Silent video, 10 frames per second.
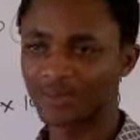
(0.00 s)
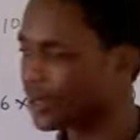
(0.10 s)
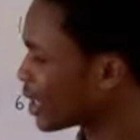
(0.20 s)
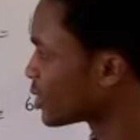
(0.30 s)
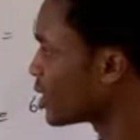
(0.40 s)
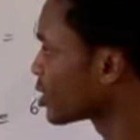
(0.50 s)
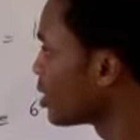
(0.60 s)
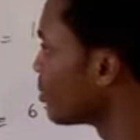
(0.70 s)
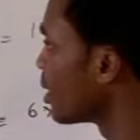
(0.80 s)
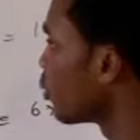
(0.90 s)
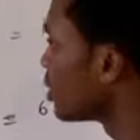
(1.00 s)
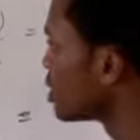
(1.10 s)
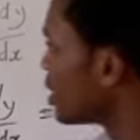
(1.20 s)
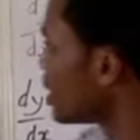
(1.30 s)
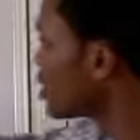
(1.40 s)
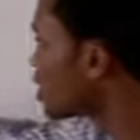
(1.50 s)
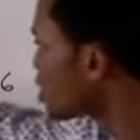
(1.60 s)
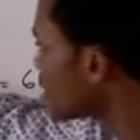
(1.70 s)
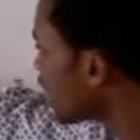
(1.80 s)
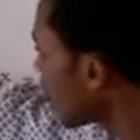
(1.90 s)
Yes, that's all about. With
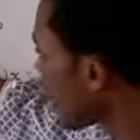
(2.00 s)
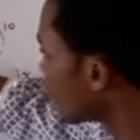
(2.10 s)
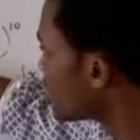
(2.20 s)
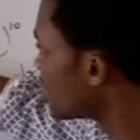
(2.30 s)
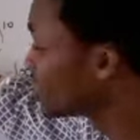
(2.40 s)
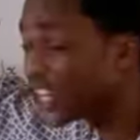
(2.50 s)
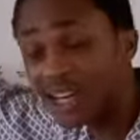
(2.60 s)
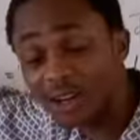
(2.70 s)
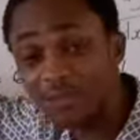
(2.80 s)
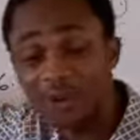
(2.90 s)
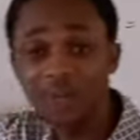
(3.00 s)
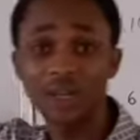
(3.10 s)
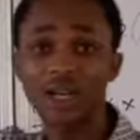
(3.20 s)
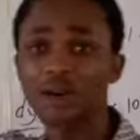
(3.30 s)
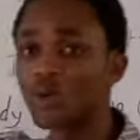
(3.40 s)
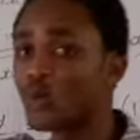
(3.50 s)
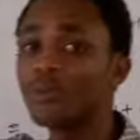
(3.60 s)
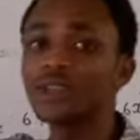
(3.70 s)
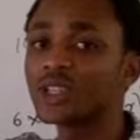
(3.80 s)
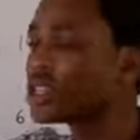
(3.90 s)
this as the general formula, we'll
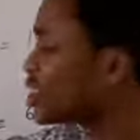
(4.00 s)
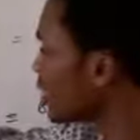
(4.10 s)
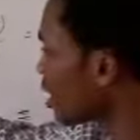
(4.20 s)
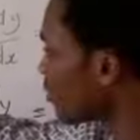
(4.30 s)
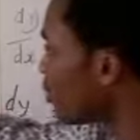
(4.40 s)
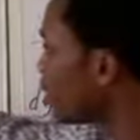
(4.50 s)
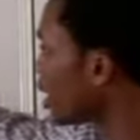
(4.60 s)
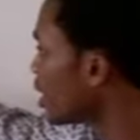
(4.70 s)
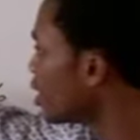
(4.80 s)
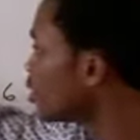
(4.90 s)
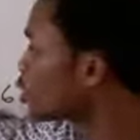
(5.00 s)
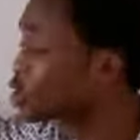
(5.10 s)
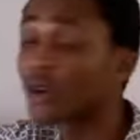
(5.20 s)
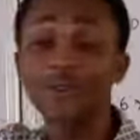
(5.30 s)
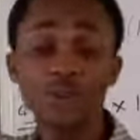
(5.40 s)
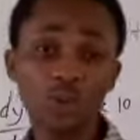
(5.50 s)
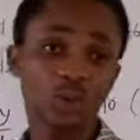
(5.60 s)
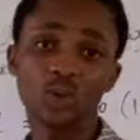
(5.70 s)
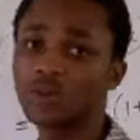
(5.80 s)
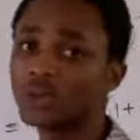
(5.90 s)
be using the general formula to solve
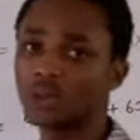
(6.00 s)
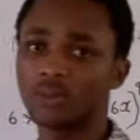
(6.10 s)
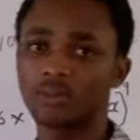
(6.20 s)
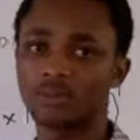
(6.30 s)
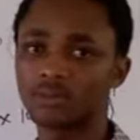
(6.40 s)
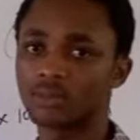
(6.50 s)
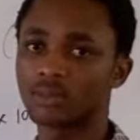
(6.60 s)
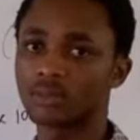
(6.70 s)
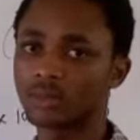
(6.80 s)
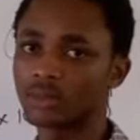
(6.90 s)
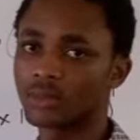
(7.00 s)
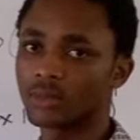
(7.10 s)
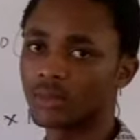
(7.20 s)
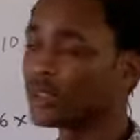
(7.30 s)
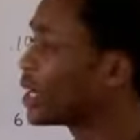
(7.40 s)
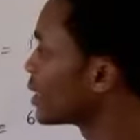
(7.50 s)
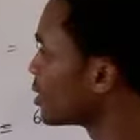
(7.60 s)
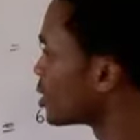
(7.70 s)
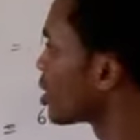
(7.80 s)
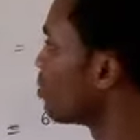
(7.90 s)
through regarding
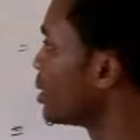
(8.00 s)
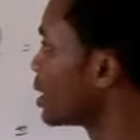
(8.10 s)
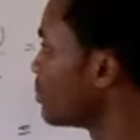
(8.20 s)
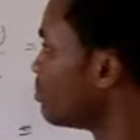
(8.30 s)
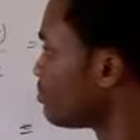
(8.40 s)
this topic.